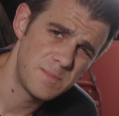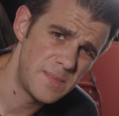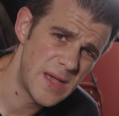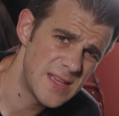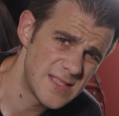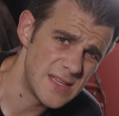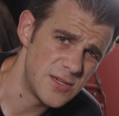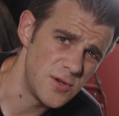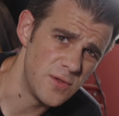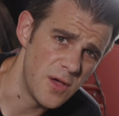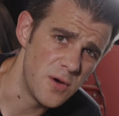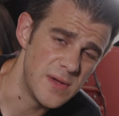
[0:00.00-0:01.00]
biggest
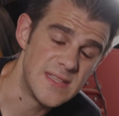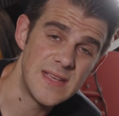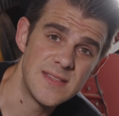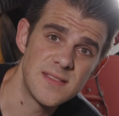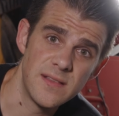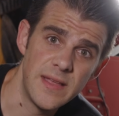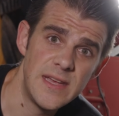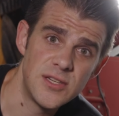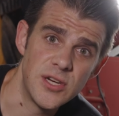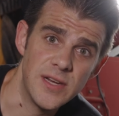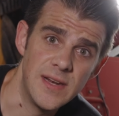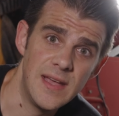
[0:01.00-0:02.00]
issue though is
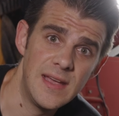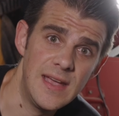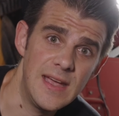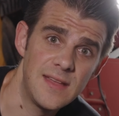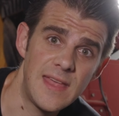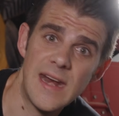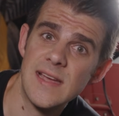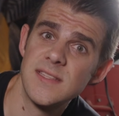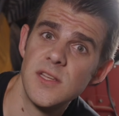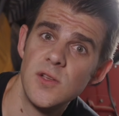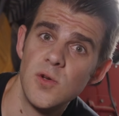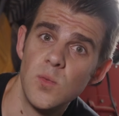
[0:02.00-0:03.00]
installation, and that has
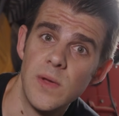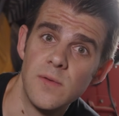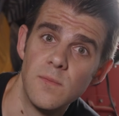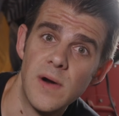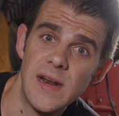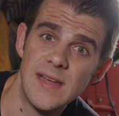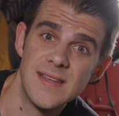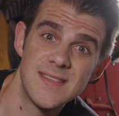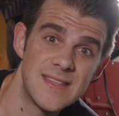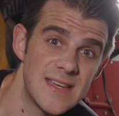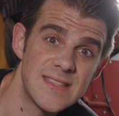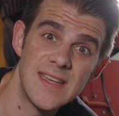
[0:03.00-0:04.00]
to do with running
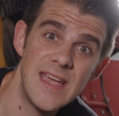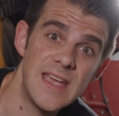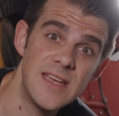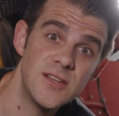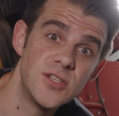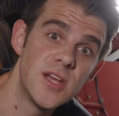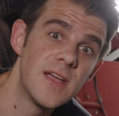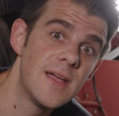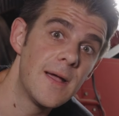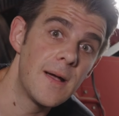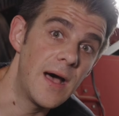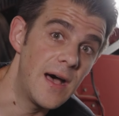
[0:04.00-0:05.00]
6-gauge
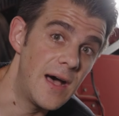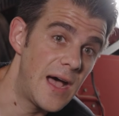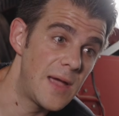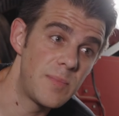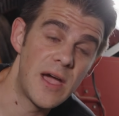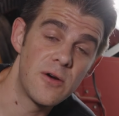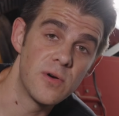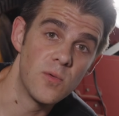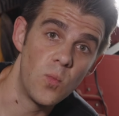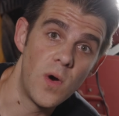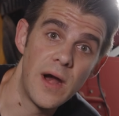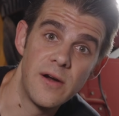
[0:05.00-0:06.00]
high-powered
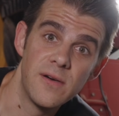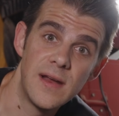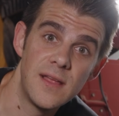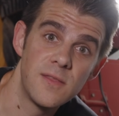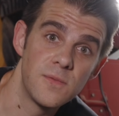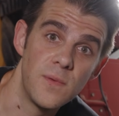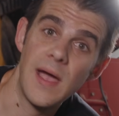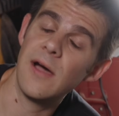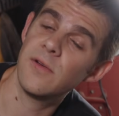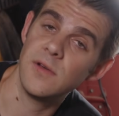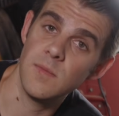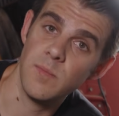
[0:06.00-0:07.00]
wiring throughout your